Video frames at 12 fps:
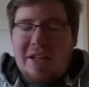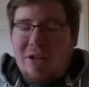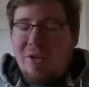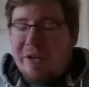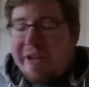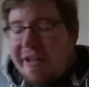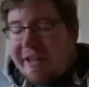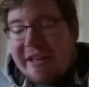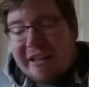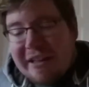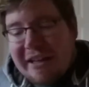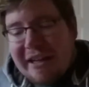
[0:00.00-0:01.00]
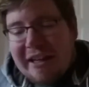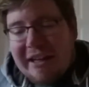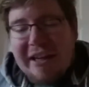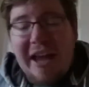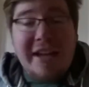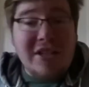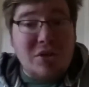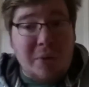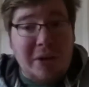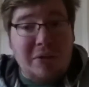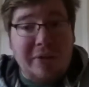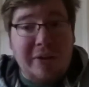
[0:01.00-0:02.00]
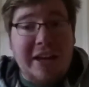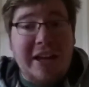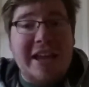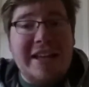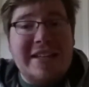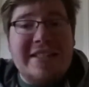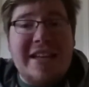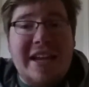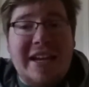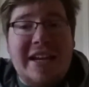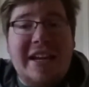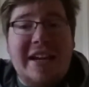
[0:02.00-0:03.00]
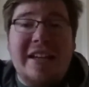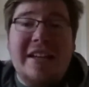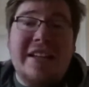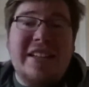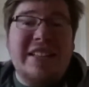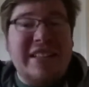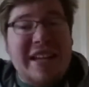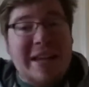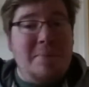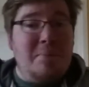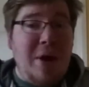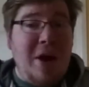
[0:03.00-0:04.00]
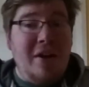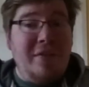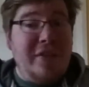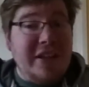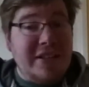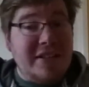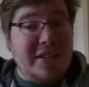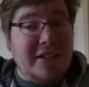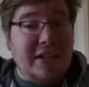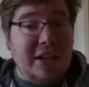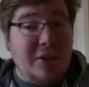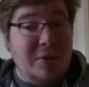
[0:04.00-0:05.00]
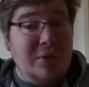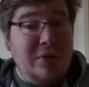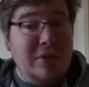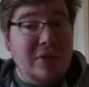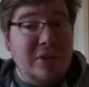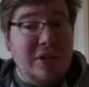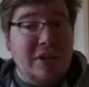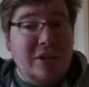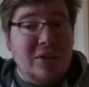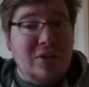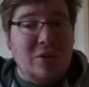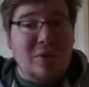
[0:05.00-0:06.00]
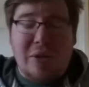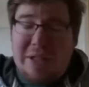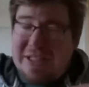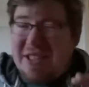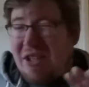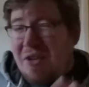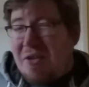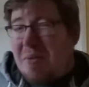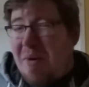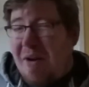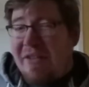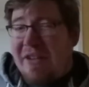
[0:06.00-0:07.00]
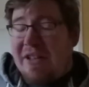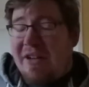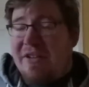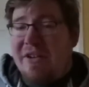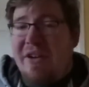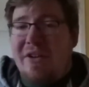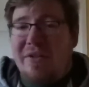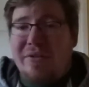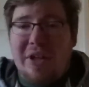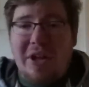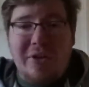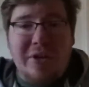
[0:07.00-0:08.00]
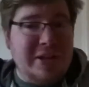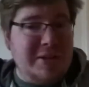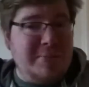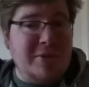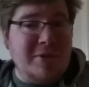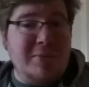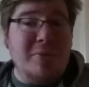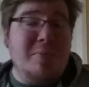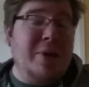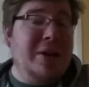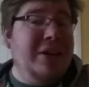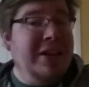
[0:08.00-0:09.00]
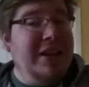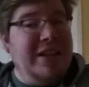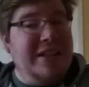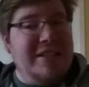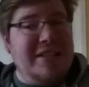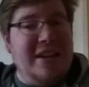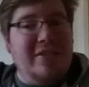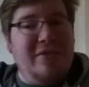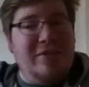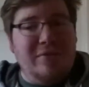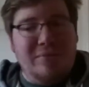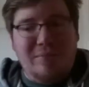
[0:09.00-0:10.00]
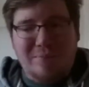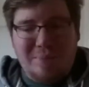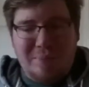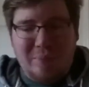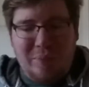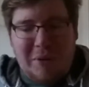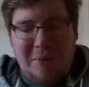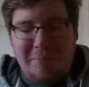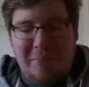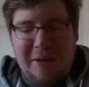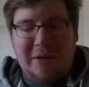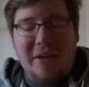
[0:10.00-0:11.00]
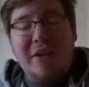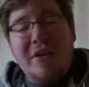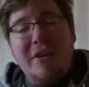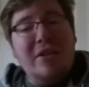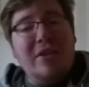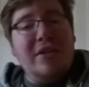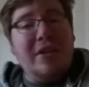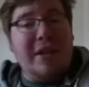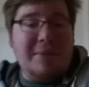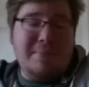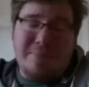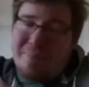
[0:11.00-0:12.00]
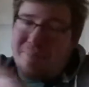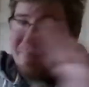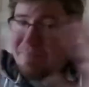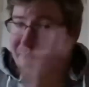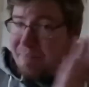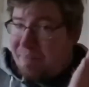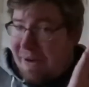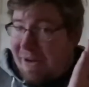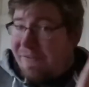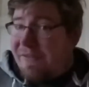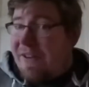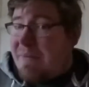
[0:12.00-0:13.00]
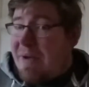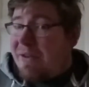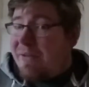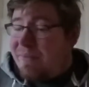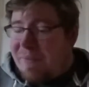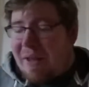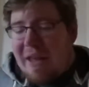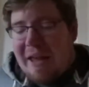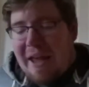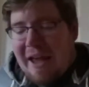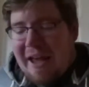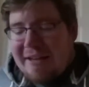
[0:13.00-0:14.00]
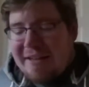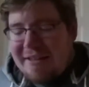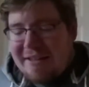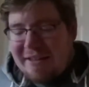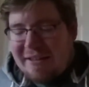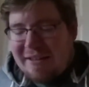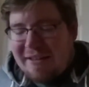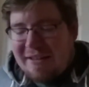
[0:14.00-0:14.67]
Laura Kinney X-23 is a imperfect clone, or as close to perfect clone of Logan as possible, but instead of being Logan, they made a female, and